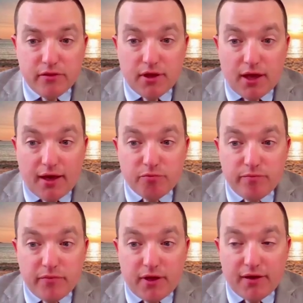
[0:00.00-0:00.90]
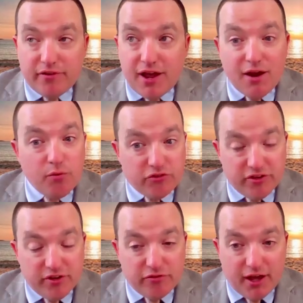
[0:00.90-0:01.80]
I've not
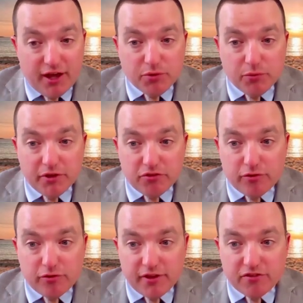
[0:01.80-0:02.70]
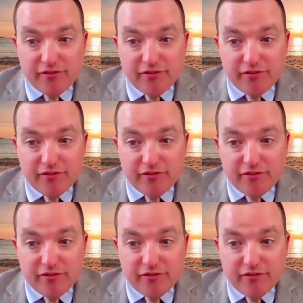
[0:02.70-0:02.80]
received compliments for this.